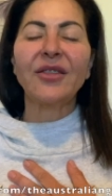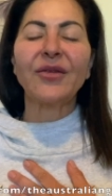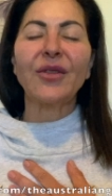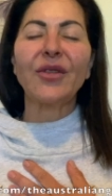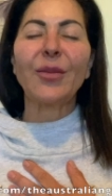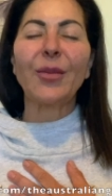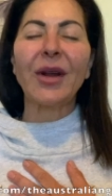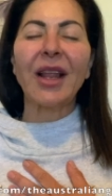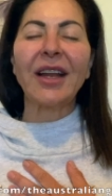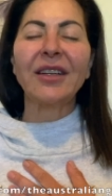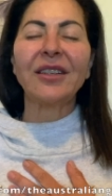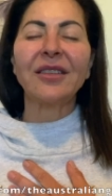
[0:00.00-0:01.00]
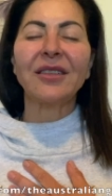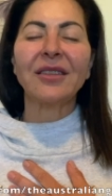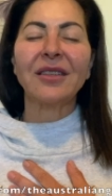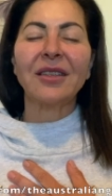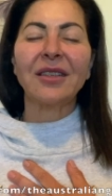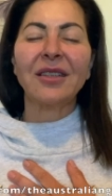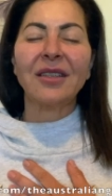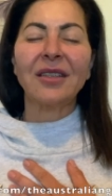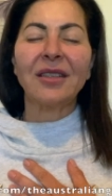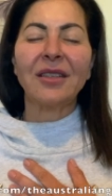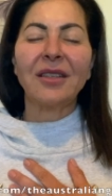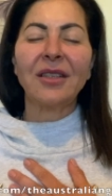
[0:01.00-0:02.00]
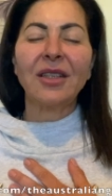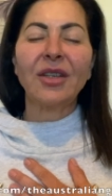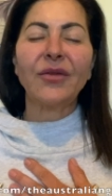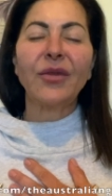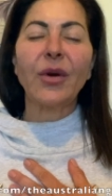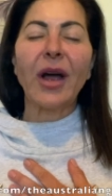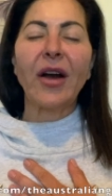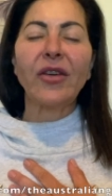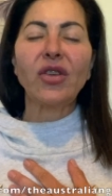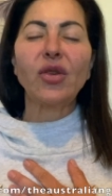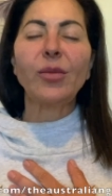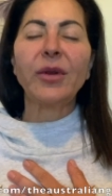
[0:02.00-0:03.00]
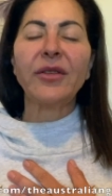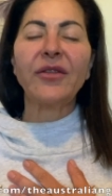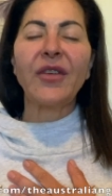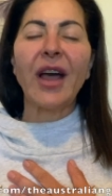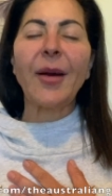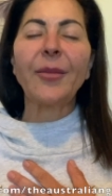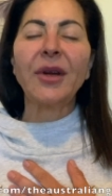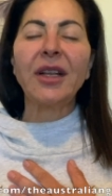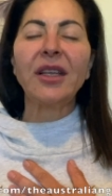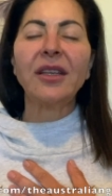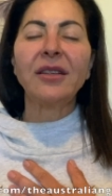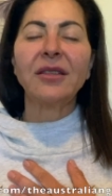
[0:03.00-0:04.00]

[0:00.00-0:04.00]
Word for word: for the planet, for our human family,